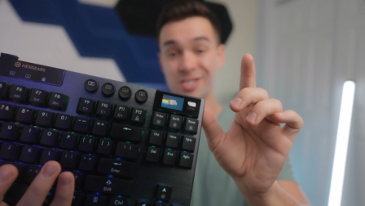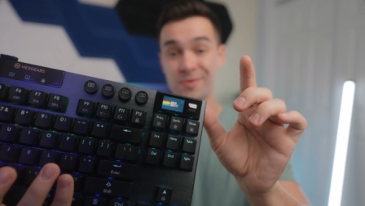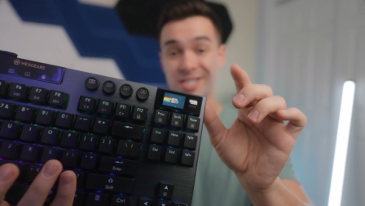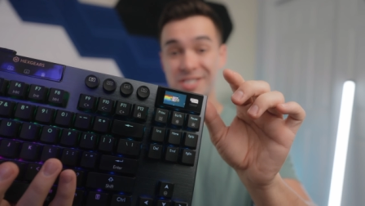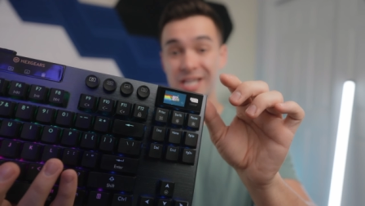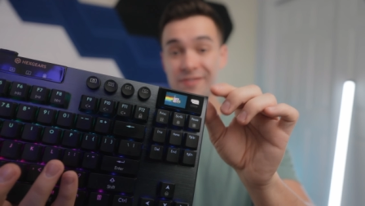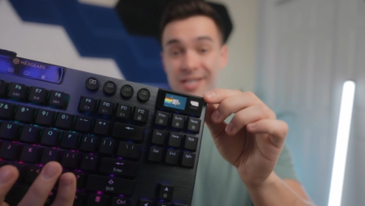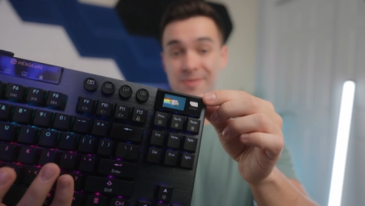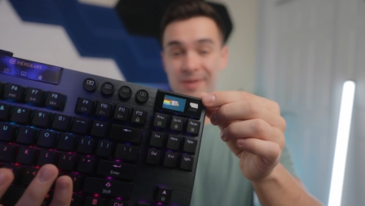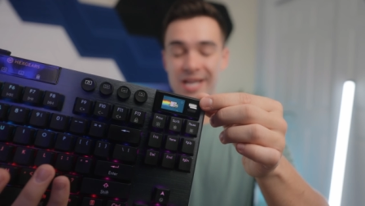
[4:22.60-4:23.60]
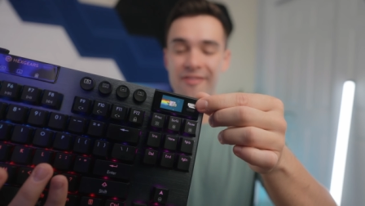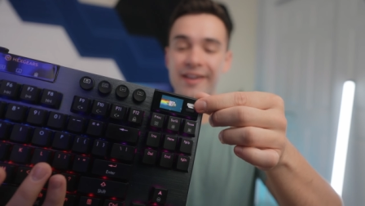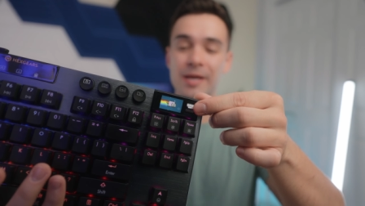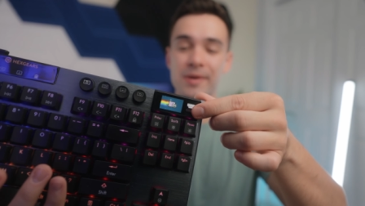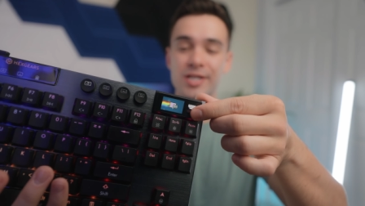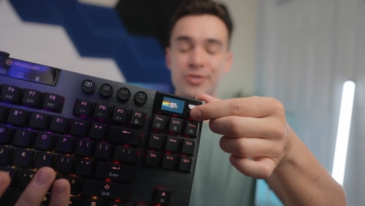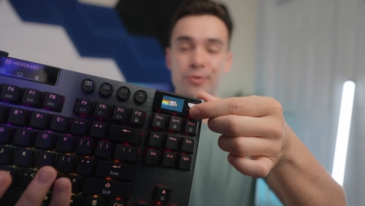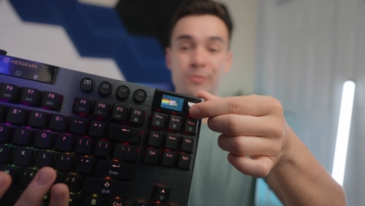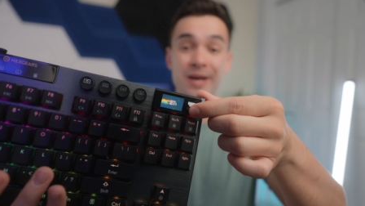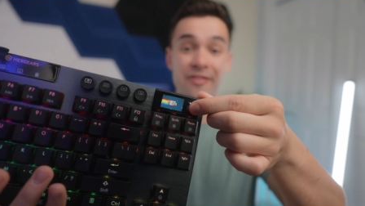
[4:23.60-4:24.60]
So it's a TFT display that can be
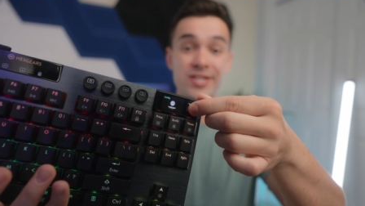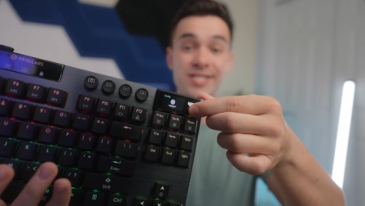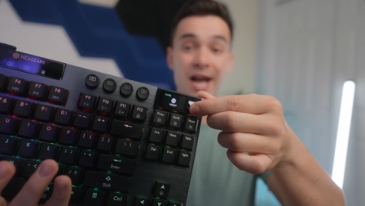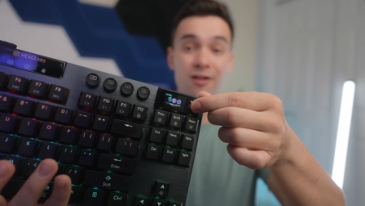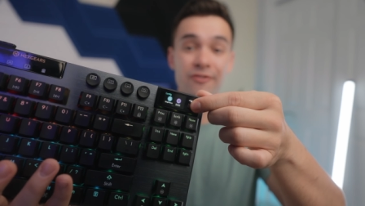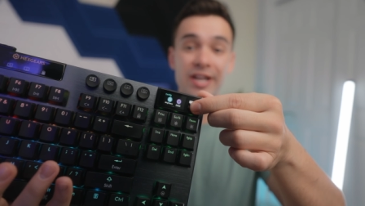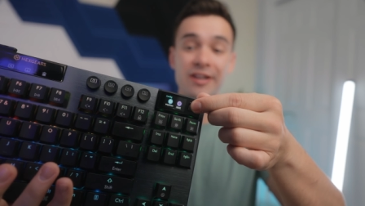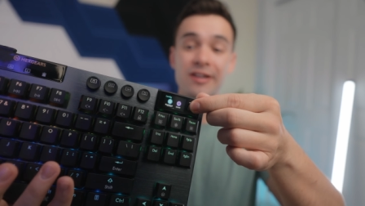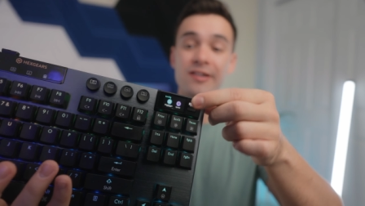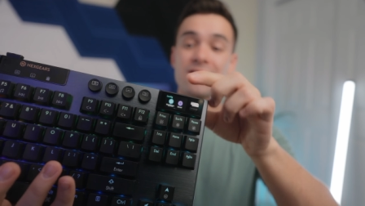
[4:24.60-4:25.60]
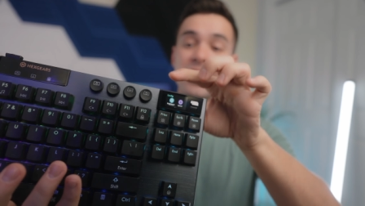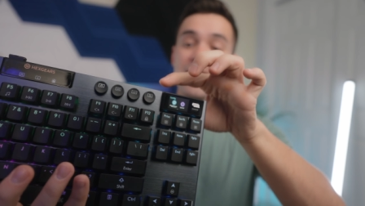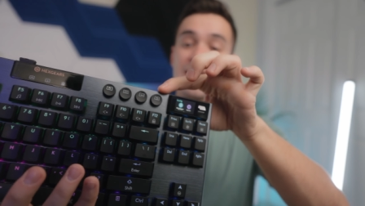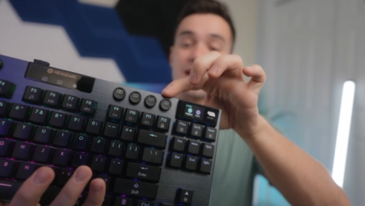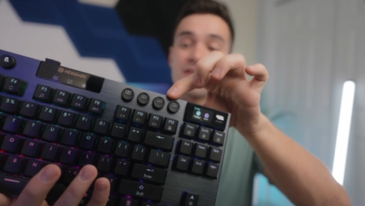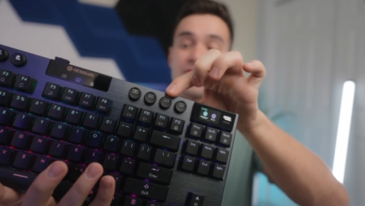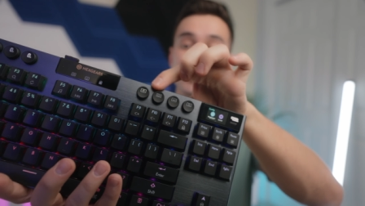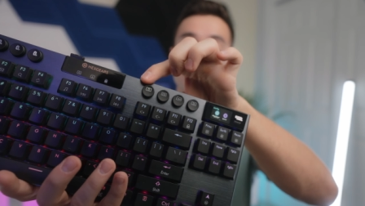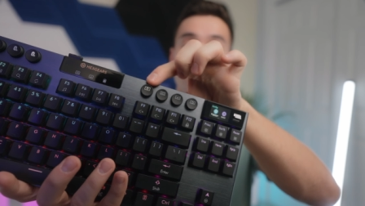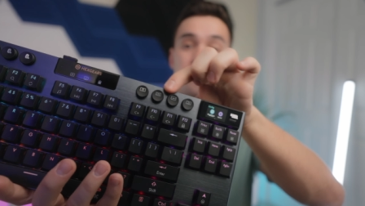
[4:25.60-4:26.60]
controlled by this dial right here and these four